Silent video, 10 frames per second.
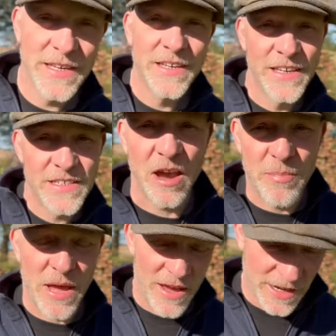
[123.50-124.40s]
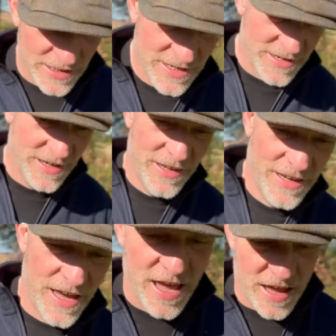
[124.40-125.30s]
so I'm behind.
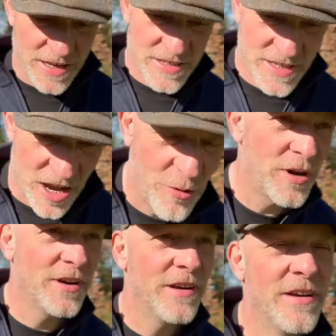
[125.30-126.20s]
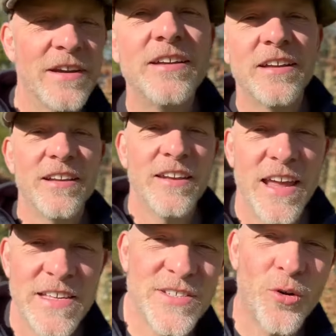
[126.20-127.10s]
So
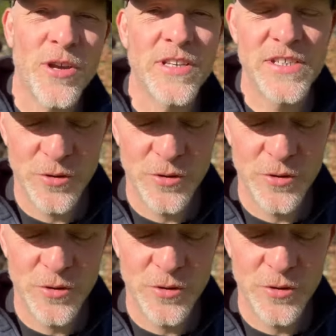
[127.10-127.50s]
less talking to you